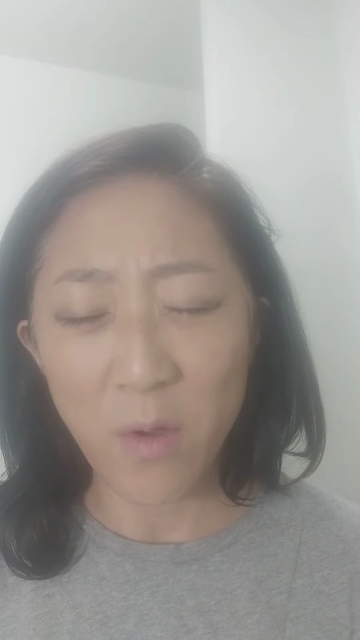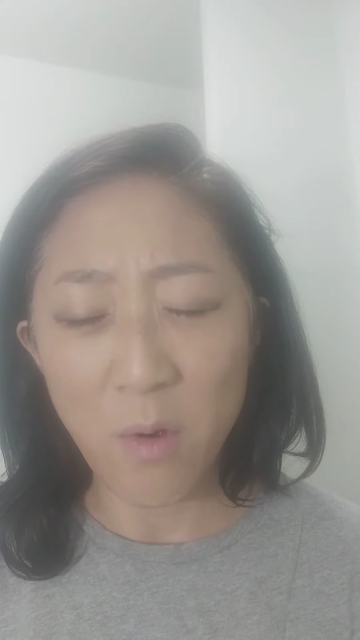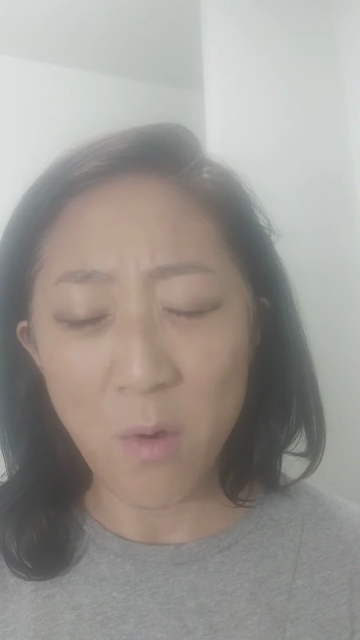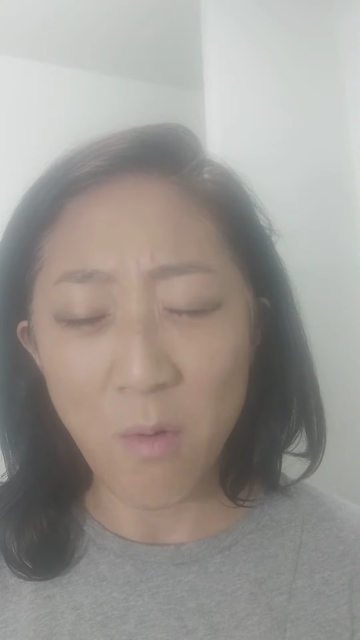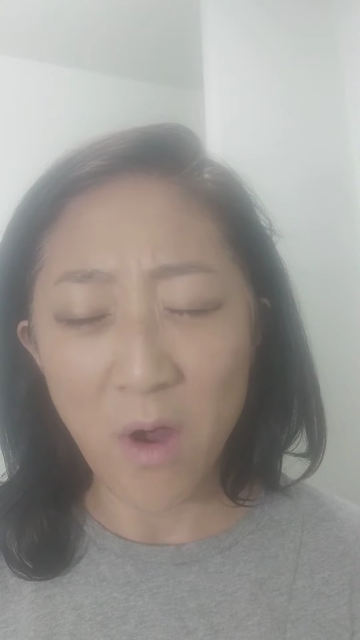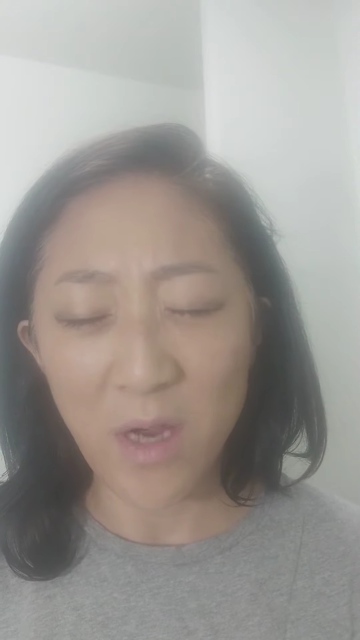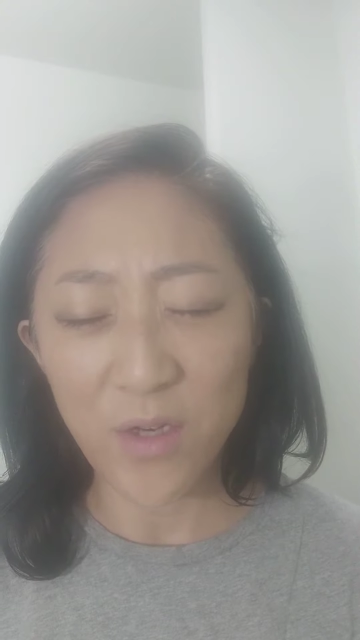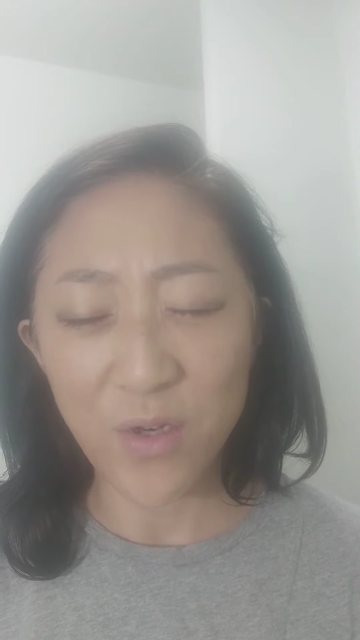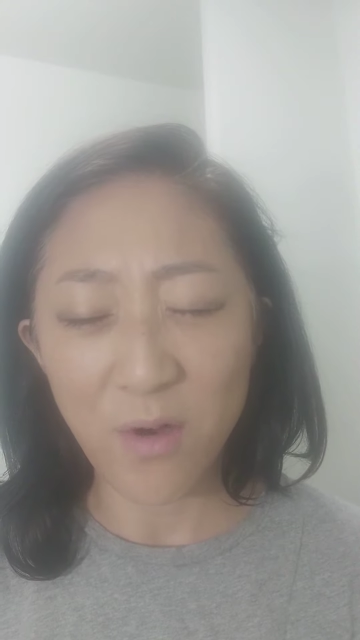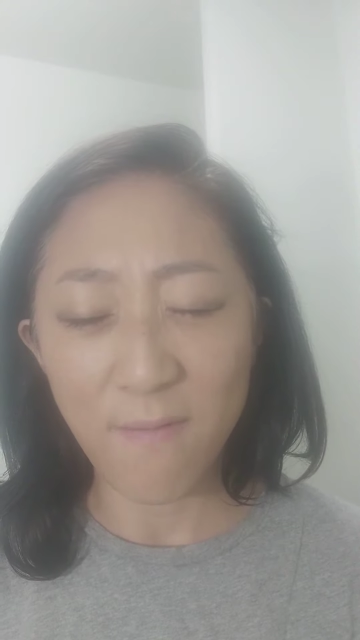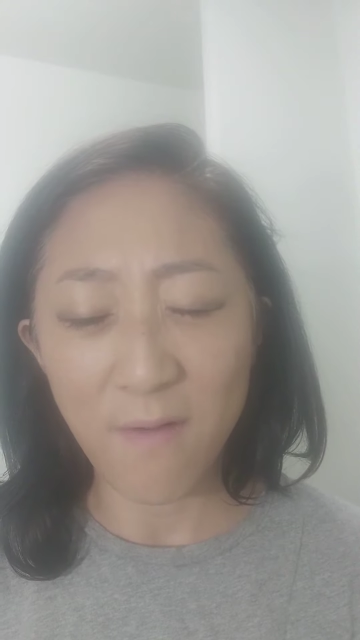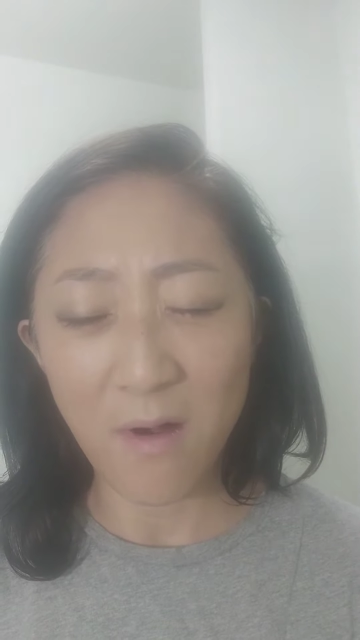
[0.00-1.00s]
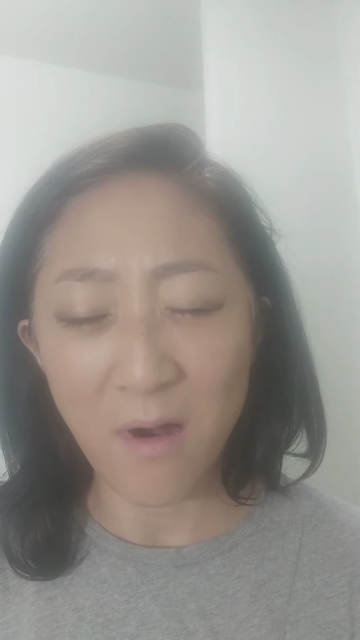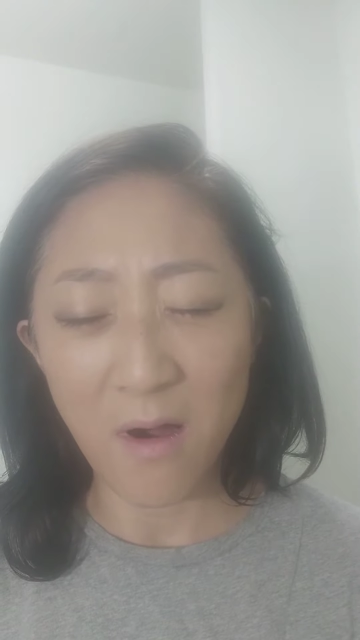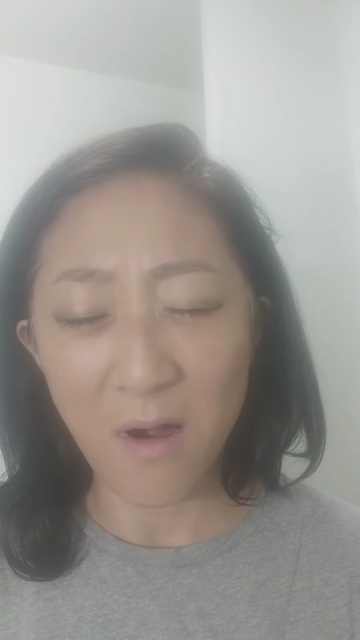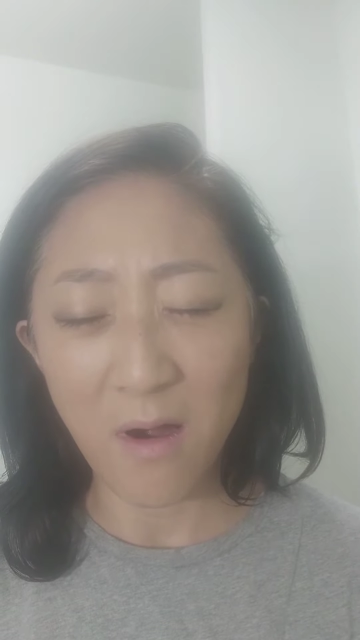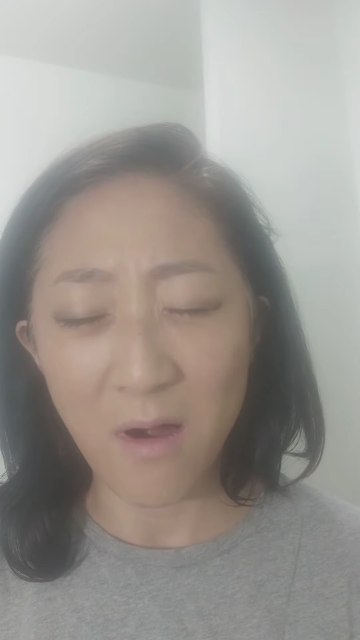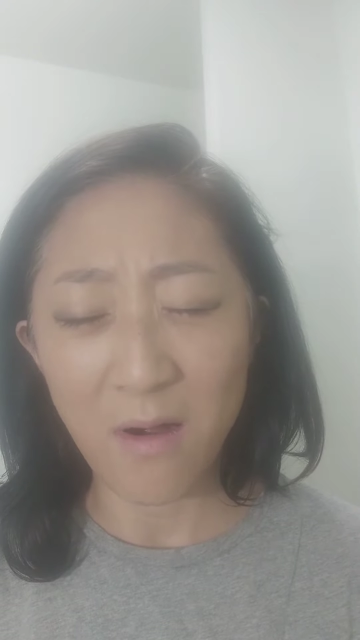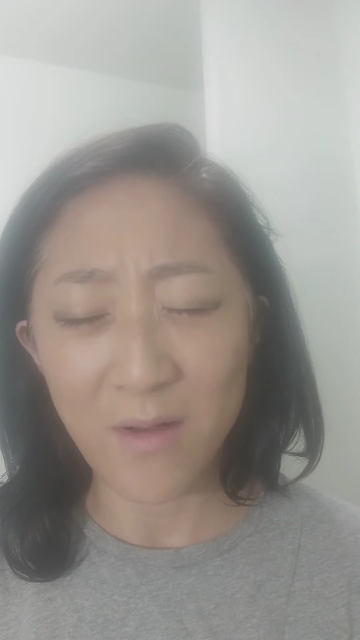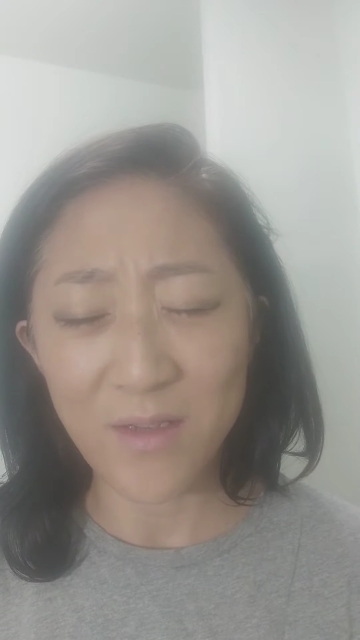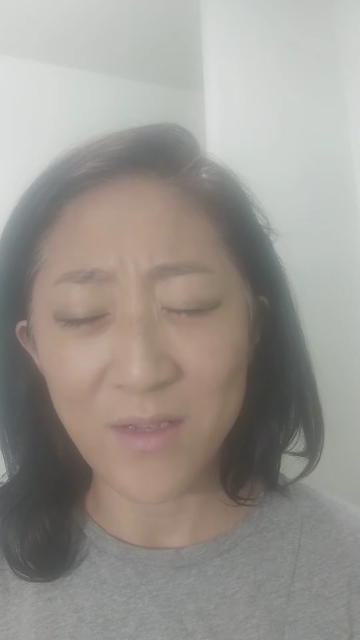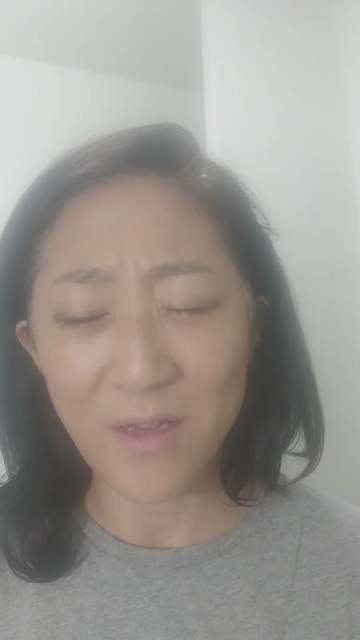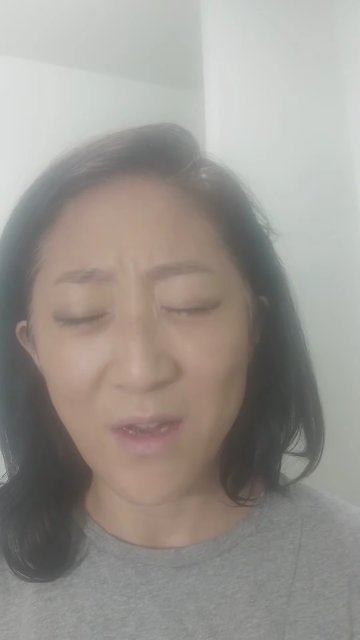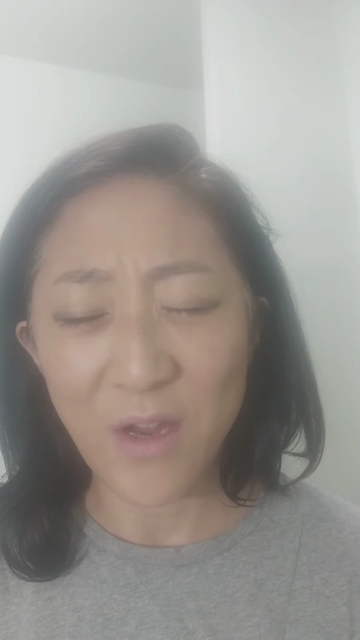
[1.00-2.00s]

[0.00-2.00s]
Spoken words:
will wash over our hearts.